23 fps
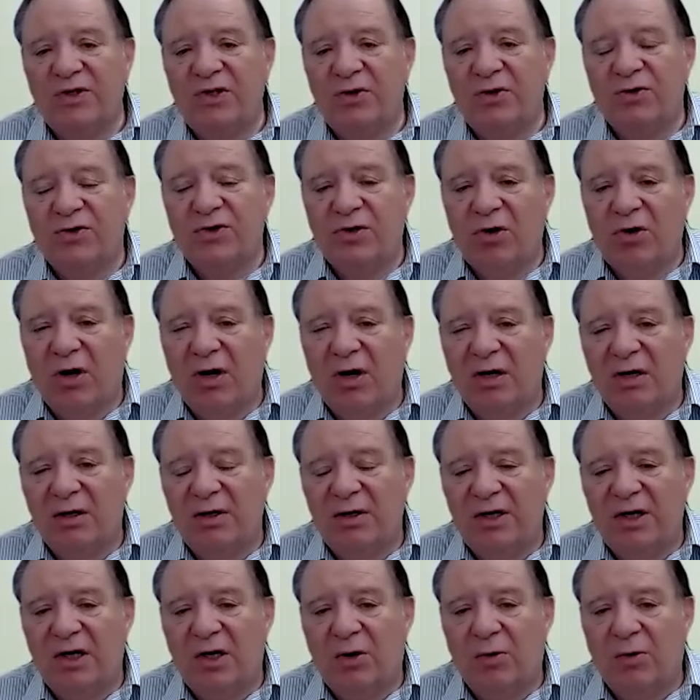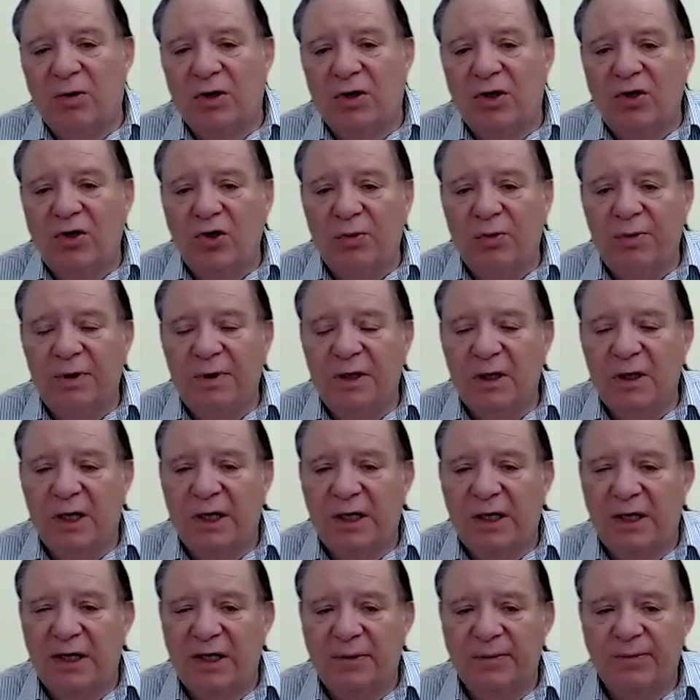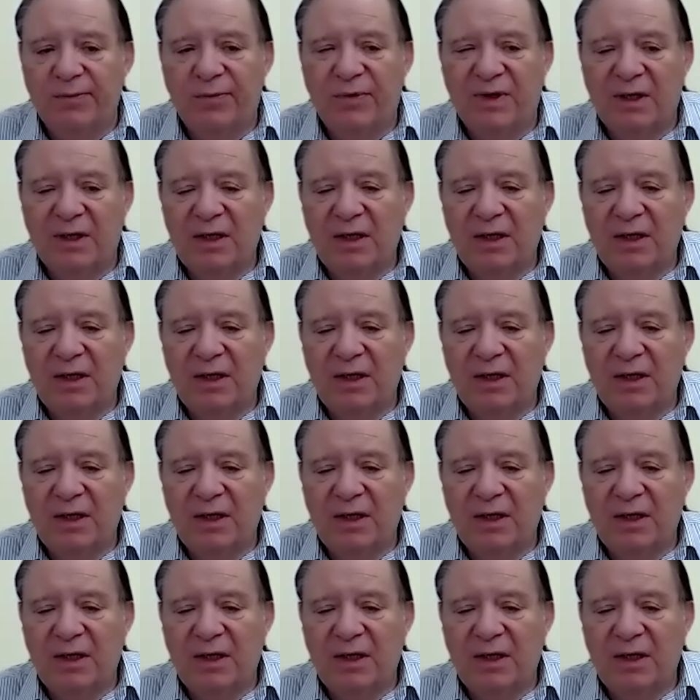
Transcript: you start, accumulating